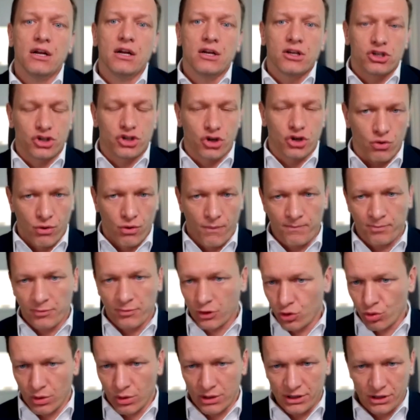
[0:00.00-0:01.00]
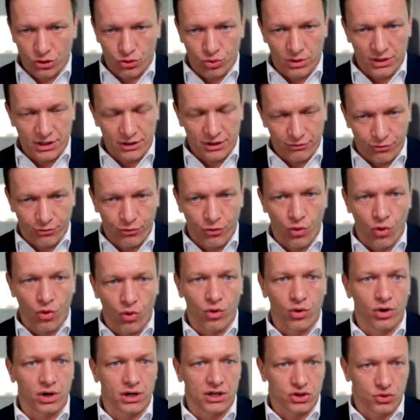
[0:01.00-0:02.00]
So
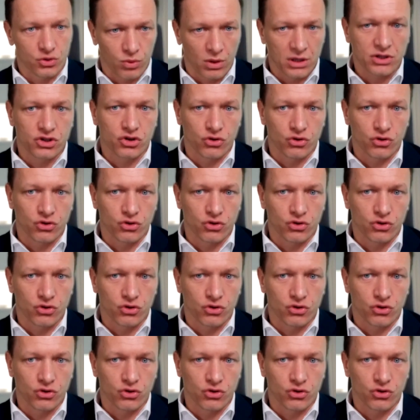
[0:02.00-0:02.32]
2024 as well.